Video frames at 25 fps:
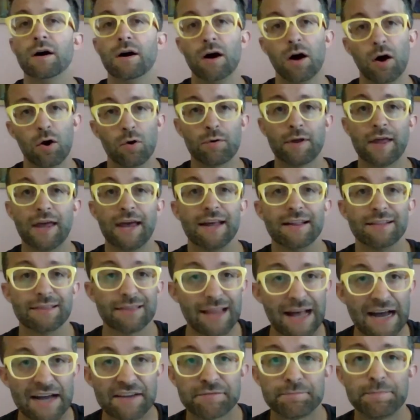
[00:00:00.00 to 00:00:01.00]
Okay,
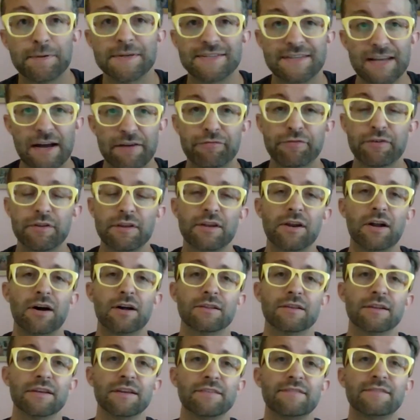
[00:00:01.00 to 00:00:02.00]
last but definitely
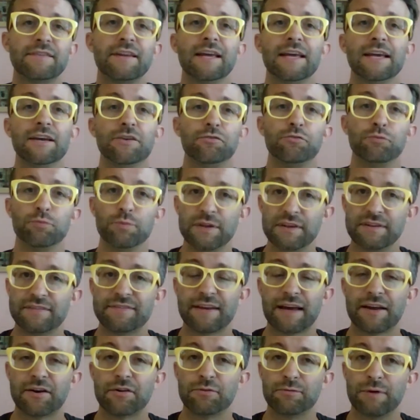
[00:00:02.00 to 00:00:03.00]
not least is
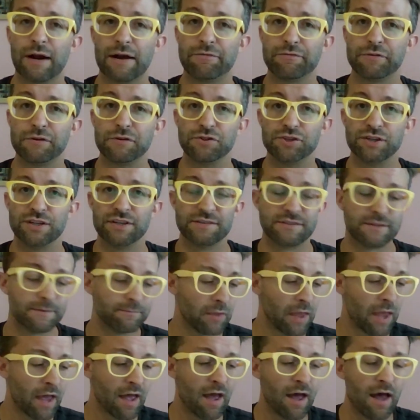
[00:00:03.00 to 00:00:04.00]
resettle refugees.
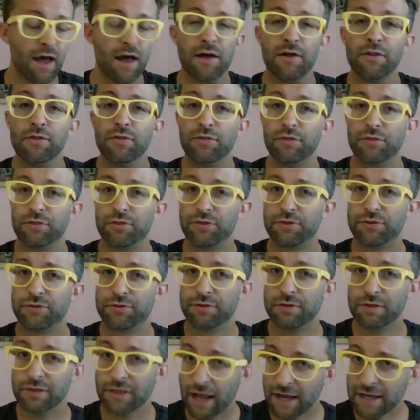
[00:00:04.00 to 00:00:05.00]

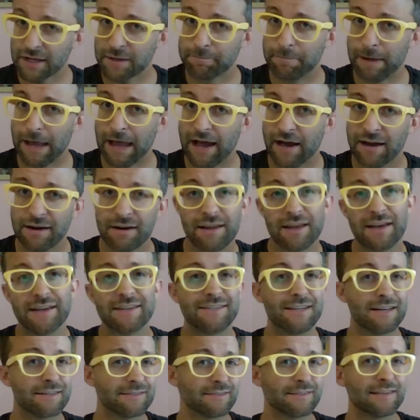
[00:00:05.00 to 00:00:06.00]
Like Ban, it
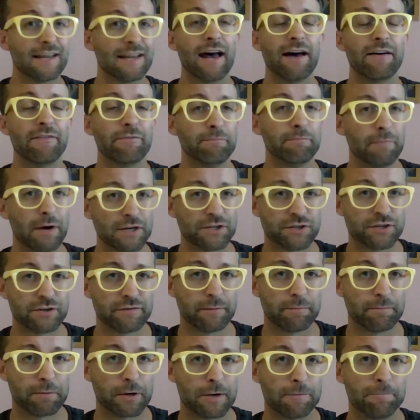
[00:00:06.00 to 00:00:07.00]
doesn't have much of
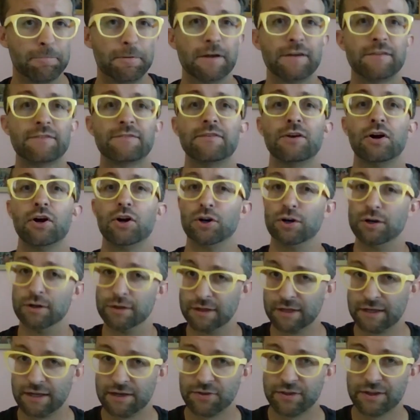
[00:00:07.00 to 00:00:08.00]
a purpose
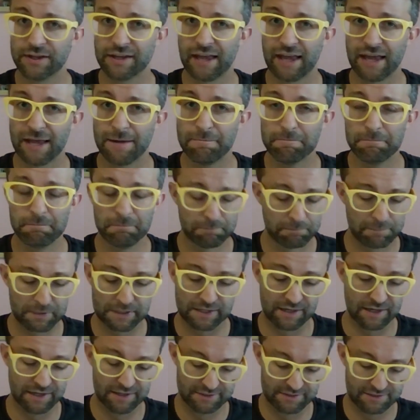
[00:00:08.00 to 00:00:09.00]
early in the game
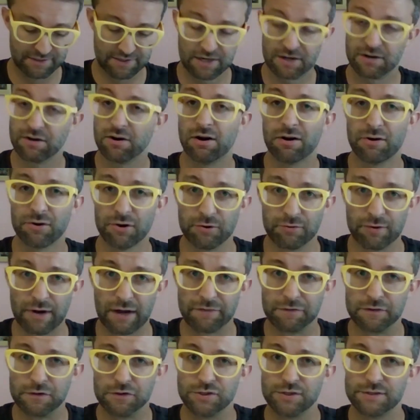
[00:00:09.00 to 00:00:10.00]
because there are no
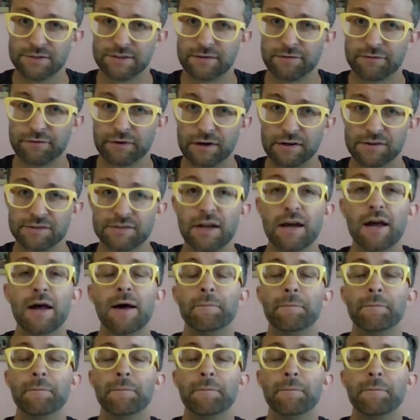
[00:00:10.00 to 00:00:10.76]
refugees at first.